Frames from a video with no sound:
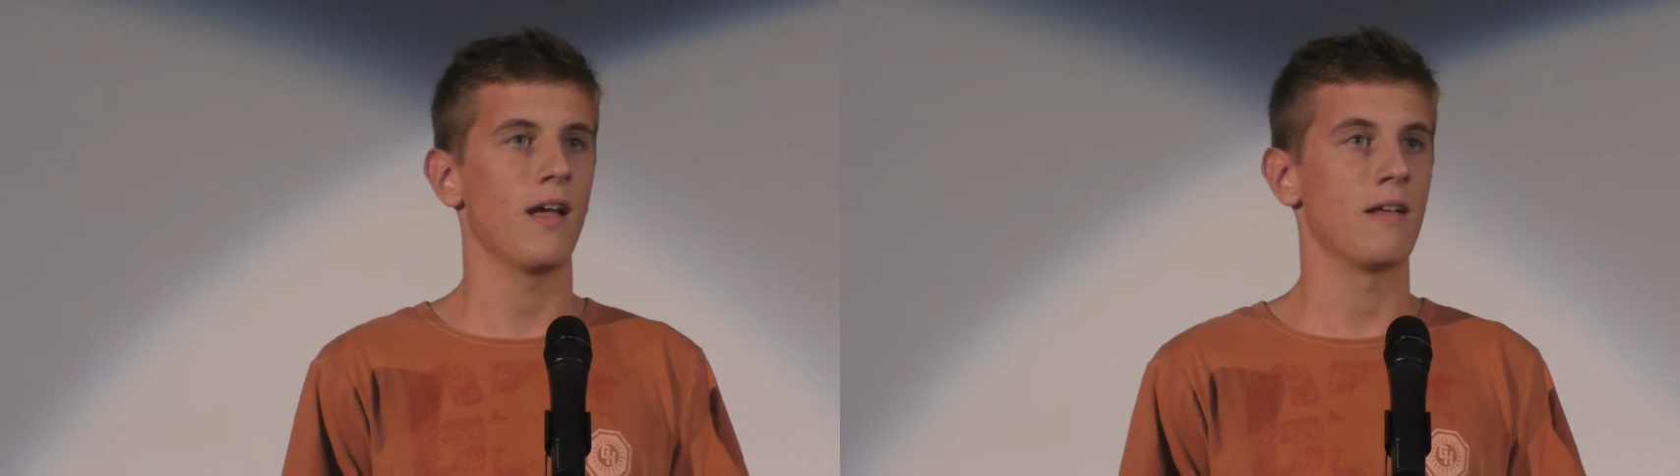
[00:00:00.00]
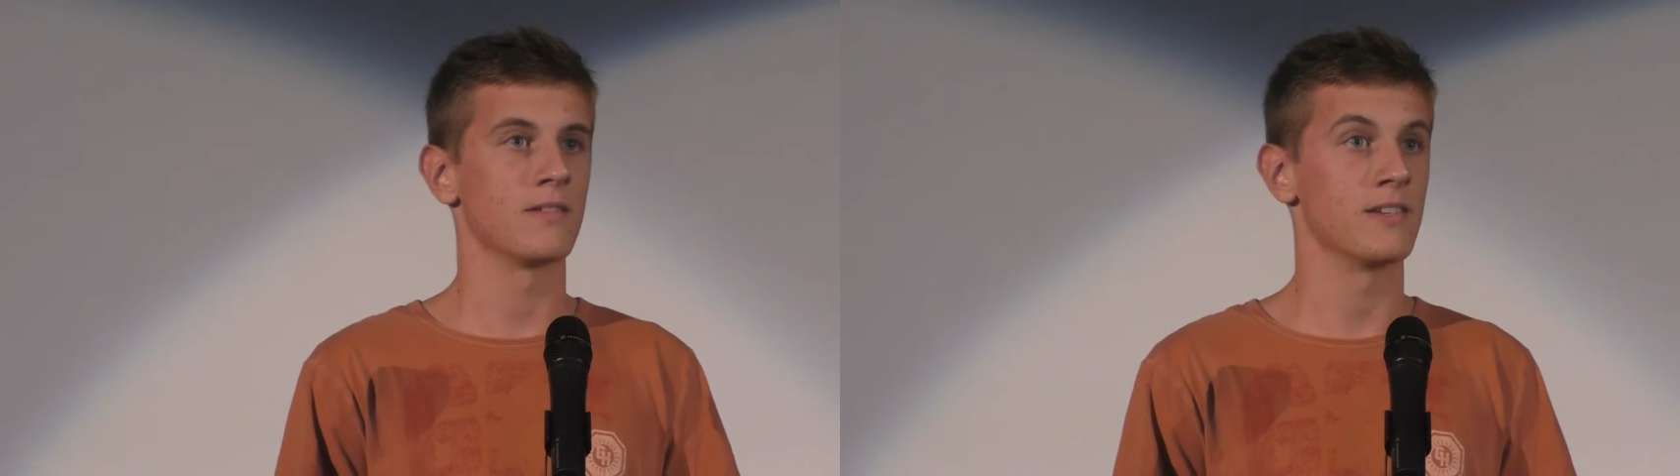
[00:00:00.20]

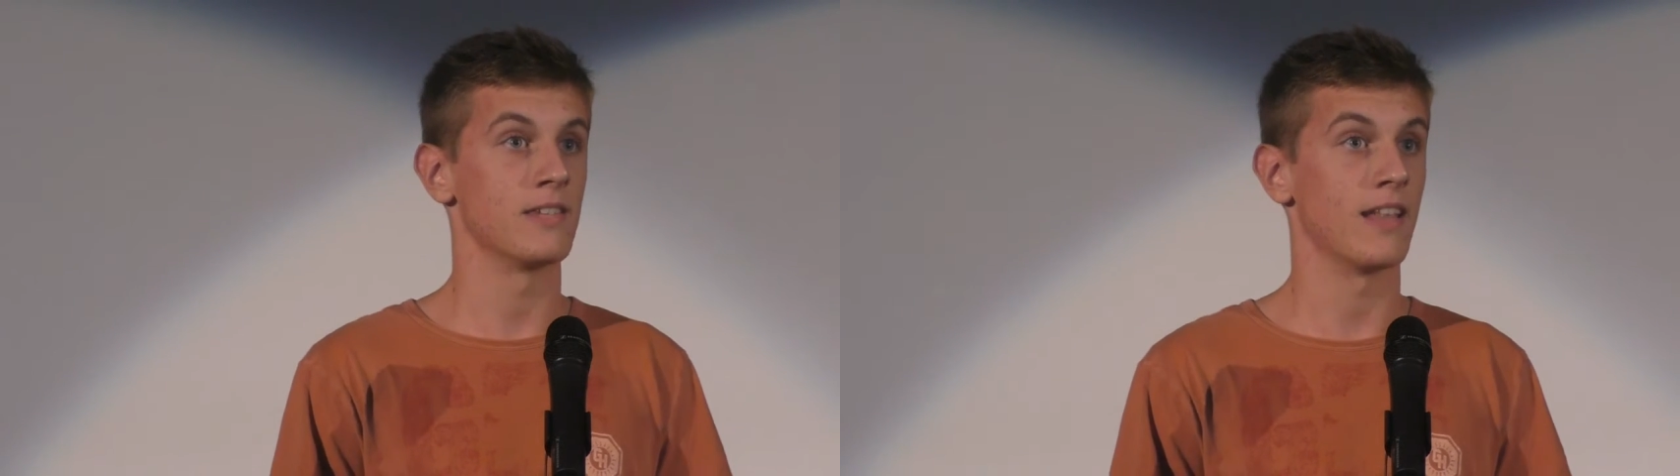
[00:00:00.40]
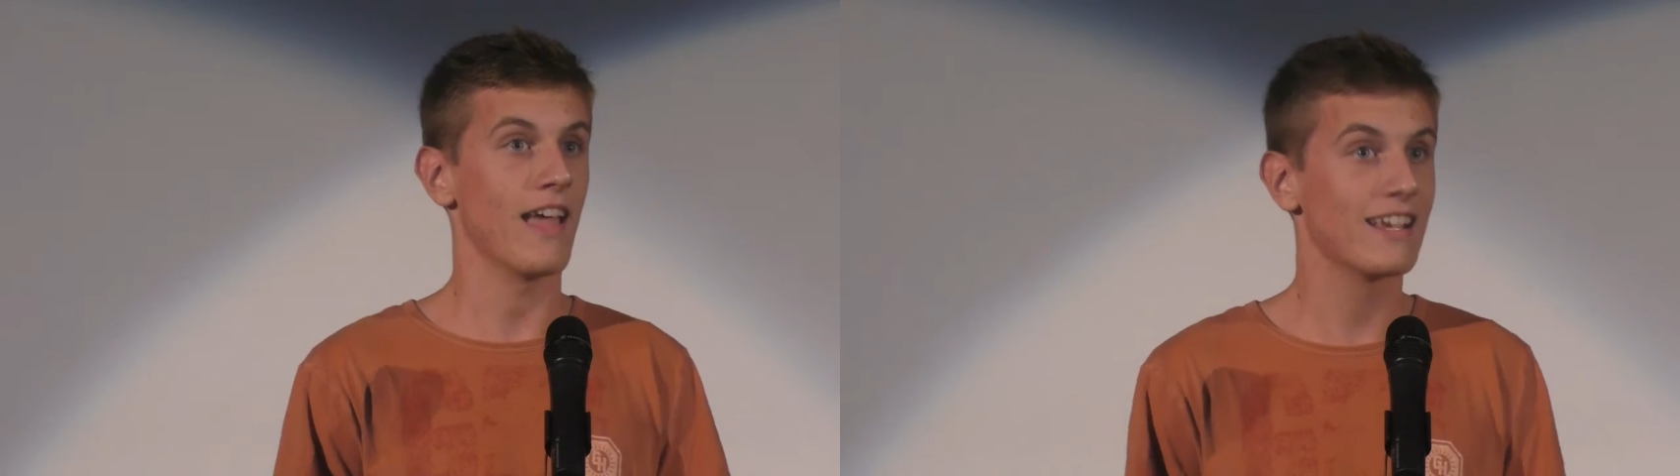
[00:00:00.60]
And she
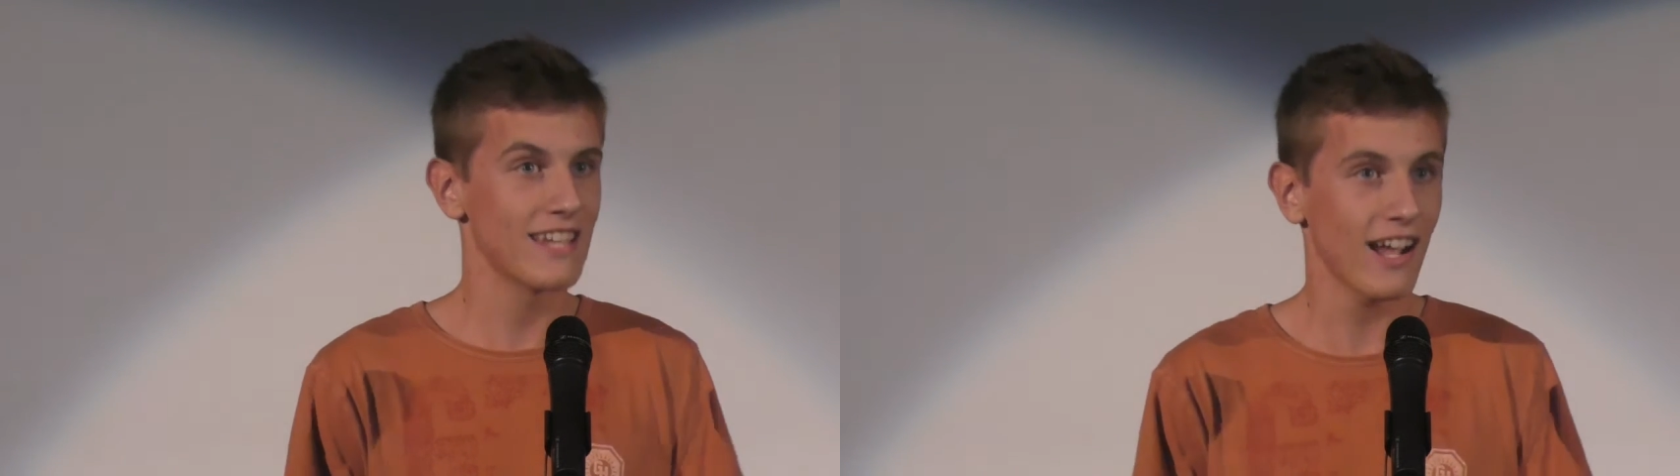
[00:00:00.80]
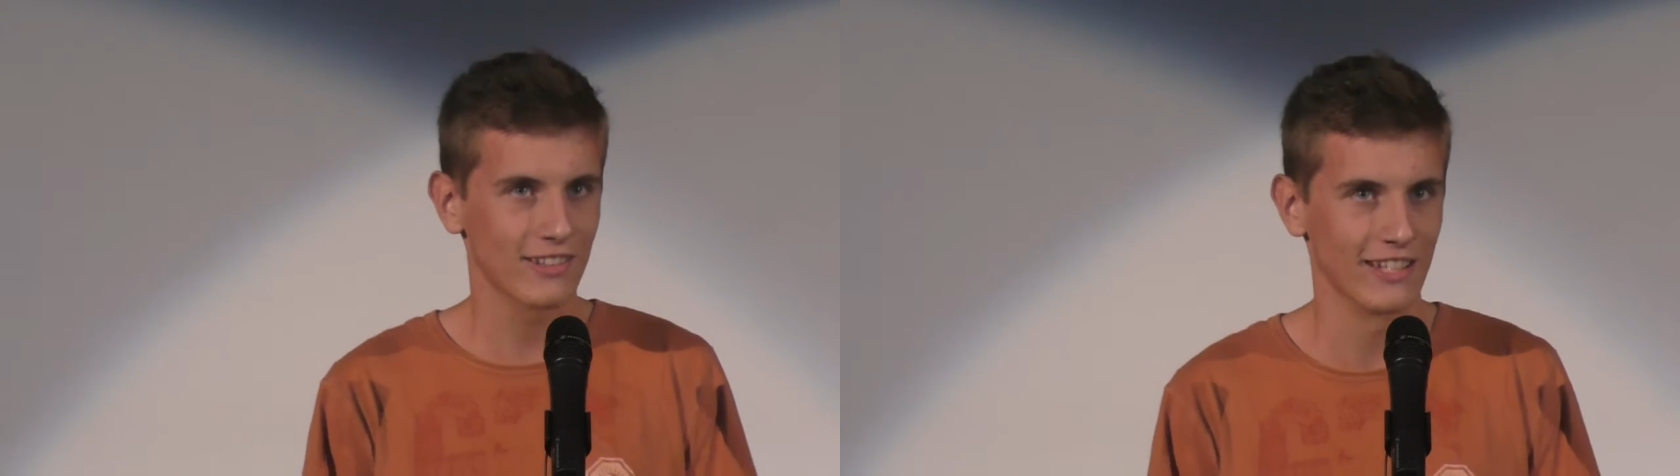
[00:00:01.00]
said,
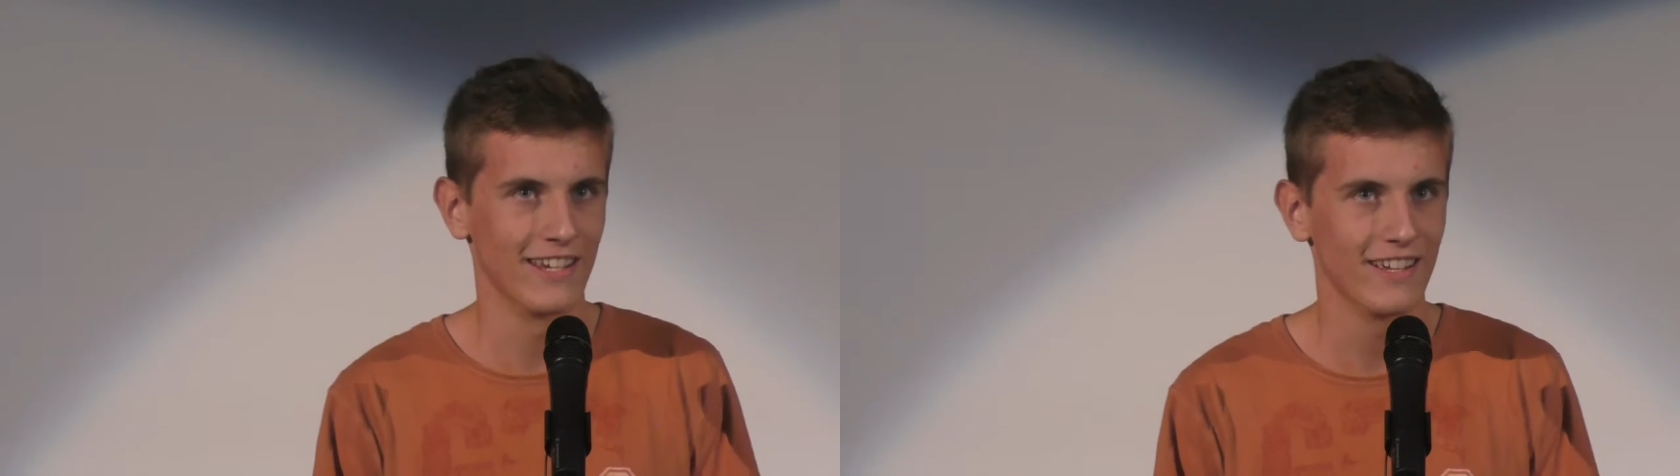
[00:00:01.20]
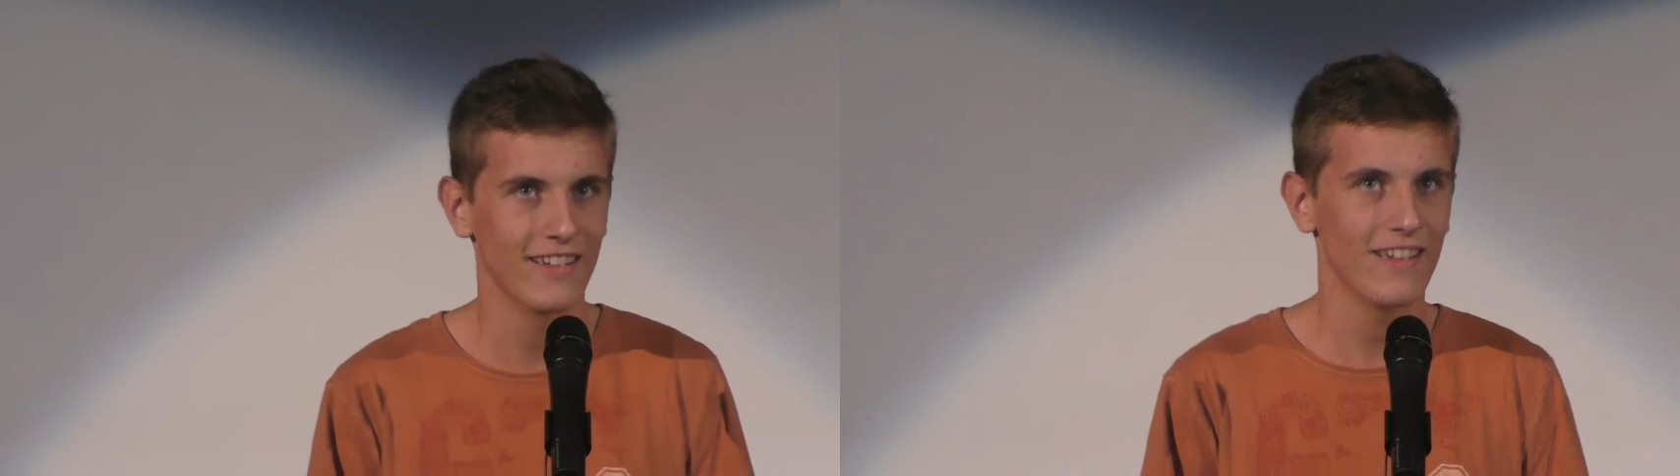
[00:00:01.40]

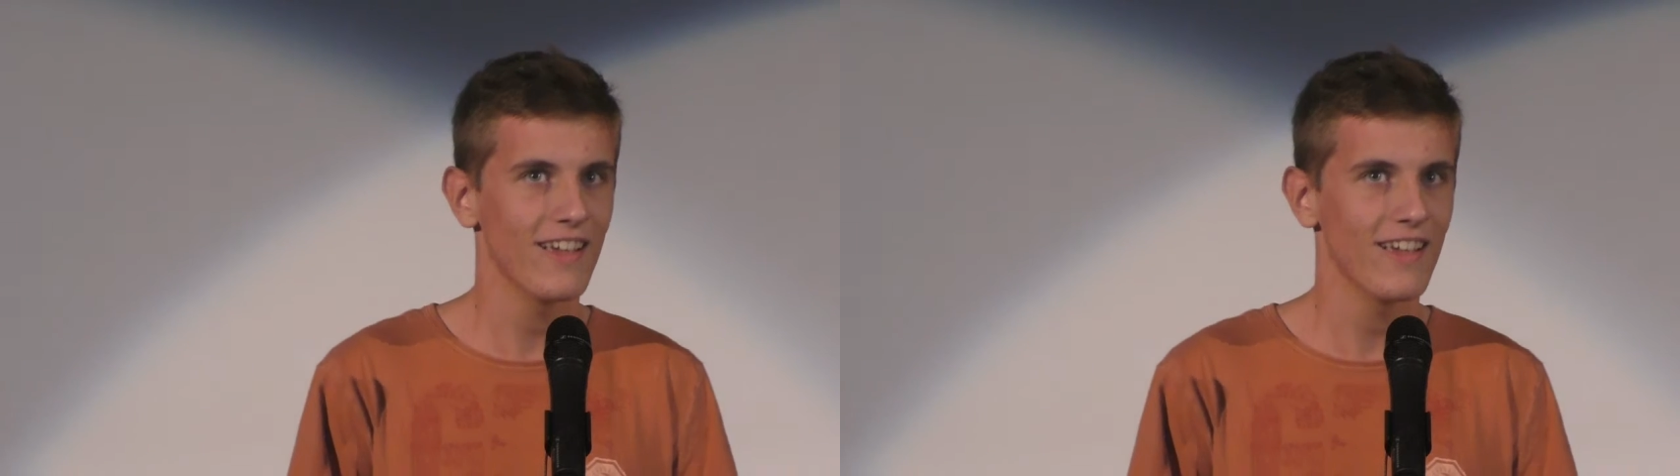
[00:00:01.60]
exactly.